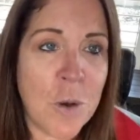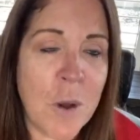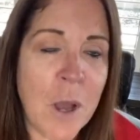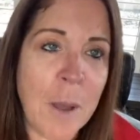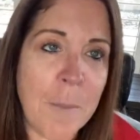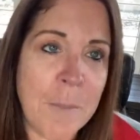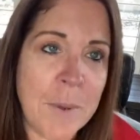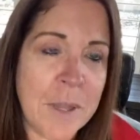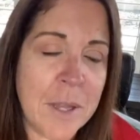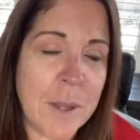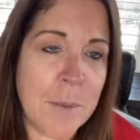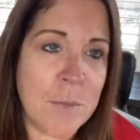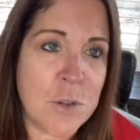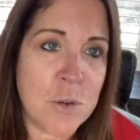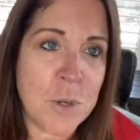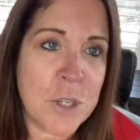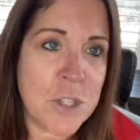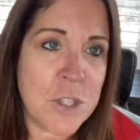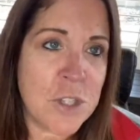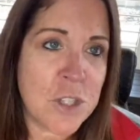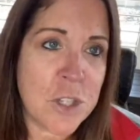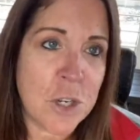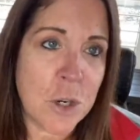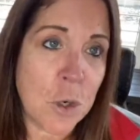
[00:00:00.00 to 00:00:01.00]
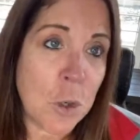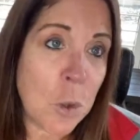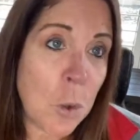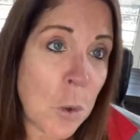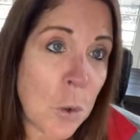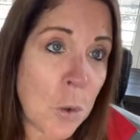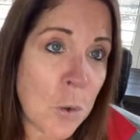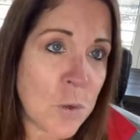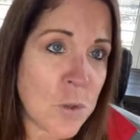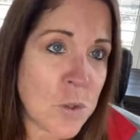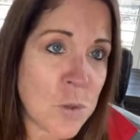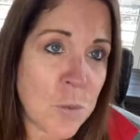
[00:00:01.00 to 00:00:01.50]
helping them to reach their
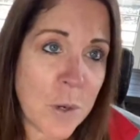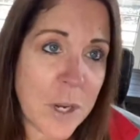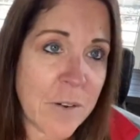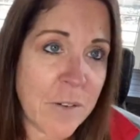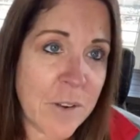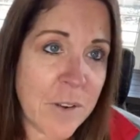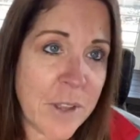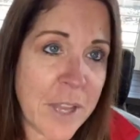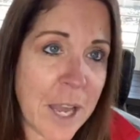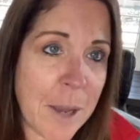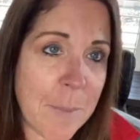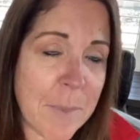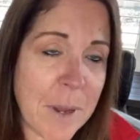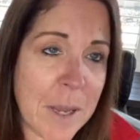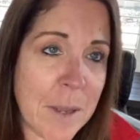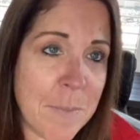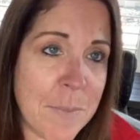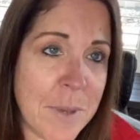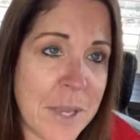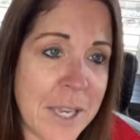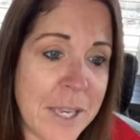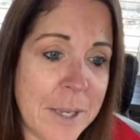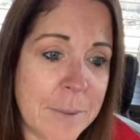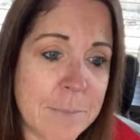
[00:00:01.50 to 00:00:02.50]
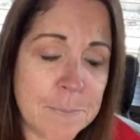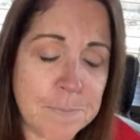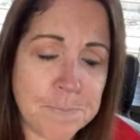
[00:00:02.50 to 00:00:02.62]
goals, whatever that might be,